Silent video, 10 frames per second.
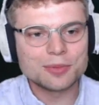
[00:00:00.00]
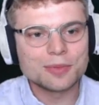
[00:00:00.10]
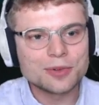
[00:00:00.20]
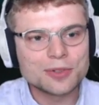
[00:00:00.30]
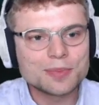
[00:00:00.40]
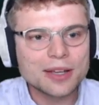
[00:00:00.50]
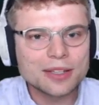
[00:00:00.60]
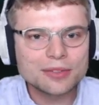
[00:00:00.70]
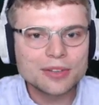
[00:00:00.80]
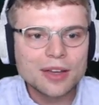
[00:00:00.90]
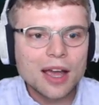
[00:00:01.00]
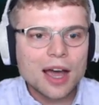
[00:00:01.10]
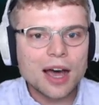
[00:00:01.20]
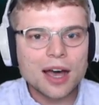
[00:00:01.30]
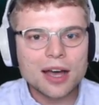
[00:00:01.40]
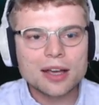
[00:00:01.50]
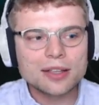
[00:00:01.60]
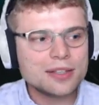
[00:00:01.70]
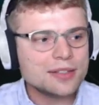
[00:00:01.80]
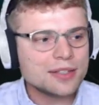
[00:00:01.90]
perspective,
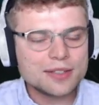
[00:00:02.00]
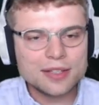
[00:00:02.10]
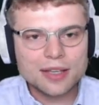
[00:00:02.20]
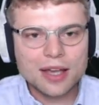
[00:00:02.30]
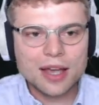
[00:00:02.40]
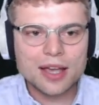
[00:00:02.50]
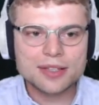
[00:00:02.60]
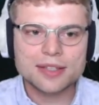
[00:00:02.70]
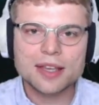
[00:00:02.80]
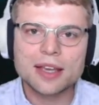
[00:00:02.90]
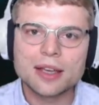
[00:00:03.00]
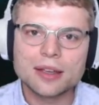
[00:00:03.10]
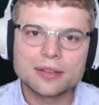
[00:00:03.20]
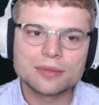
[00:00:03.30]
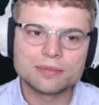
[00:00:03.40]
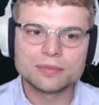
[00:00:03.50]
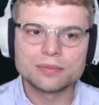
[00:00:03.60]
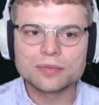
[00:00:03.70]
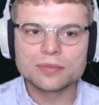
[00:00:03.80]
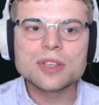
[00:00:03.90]
TCC has a
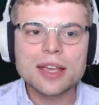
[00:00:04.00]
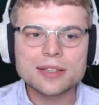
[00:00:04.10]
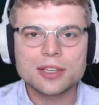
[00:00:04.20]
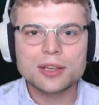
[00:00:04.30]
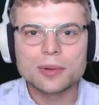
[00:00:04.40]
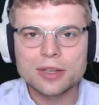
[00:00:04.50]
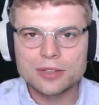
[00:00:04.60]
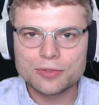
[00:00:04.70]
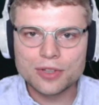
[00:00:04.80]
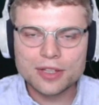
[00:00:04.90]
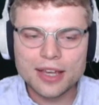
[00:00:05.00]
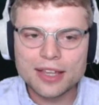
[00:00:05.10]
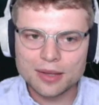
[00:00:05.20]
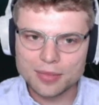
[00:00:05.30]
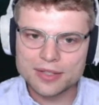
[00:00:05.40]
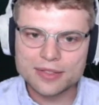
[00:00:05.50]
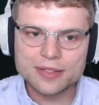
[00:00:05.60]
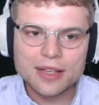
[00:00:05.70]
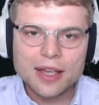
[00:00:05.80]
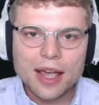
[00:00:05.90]
SQLite-free
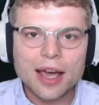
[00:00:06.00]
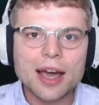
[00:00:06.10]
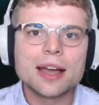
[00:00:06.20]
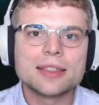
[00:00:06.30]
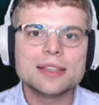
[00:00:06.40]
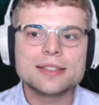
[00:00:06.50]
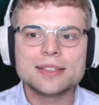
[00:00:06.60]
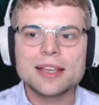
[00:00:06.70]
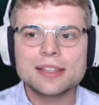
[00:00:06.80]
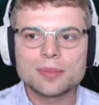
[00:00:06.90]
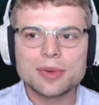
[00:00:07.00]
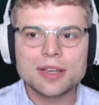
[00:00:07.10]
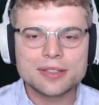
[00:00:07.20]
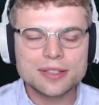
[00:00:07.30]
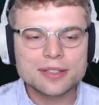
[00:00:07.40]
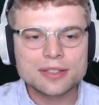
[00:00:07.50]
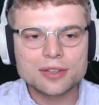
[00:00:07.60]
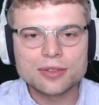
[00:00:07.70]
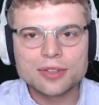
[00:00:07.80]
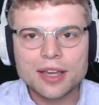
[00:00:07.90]
databases. These databases
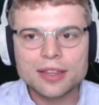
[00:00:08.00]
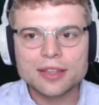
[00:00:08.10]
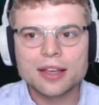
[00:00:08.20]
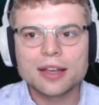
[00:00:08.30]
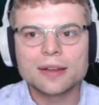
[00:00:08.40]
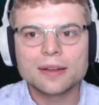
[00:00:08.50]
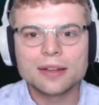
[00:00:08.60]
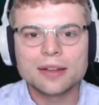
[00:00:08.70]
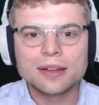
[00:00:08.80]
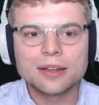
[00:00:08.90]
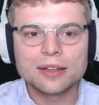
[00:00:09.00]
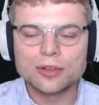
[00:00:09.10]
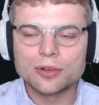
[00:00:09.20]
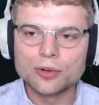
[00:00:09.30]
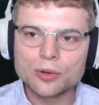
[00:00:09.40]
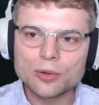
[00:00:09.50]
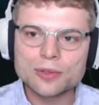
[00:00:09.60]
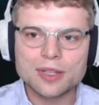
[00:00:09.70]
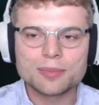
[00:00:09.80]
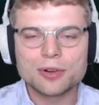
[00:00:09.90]
contain the
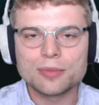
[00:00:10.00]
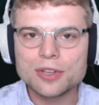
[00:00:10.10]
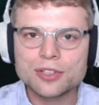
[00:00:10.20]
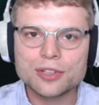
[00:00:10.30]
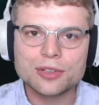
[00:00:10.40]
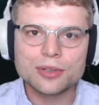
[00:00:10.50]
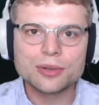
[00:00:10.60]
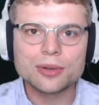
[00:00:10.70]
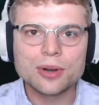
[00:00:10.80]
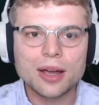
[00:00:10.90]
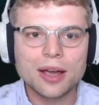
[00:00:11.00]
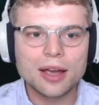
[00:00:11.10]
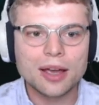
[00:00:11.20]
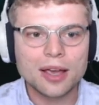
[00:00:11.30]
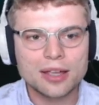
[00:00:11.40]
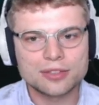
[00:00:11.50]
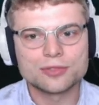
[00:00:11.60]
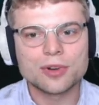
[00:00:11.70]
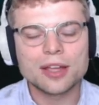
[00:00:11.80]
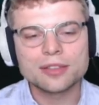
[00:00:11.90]
rules, the permission you had
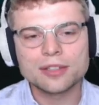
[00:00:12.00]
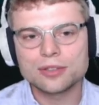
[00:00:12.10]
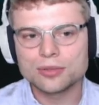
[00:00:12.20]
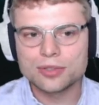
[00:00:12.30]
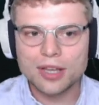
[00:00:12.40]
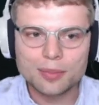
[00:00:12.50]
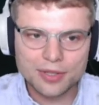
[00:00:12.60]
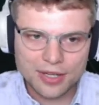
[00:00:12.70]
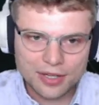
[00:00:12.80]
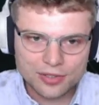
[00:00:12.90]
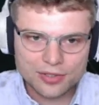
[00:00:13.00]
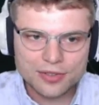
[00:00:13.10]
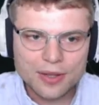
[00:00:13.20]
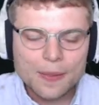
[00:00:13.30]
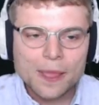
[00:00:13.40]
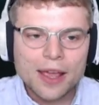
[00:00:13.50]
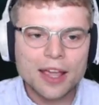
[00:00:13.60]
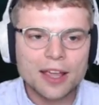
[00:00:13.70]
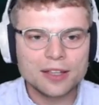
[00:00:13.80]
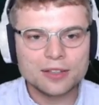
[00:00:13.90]
granted to the applications.
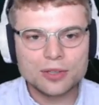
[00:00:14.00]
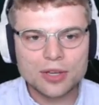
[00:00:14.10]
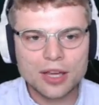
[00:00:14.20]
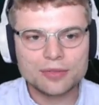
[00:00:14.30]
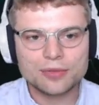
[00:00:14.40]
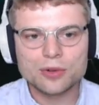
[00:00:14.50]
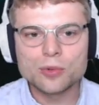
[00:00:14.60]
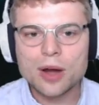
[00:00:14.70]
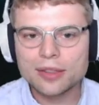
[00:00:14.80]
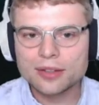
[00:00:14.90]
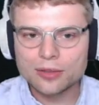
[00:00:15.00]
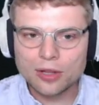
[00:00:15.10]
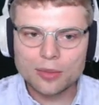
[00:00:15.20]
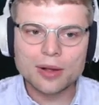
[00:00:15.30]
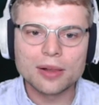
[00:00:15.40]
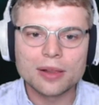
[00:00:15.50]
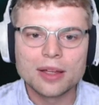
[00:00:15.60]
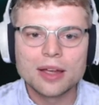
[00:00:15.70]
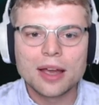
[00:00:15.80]
And you have one global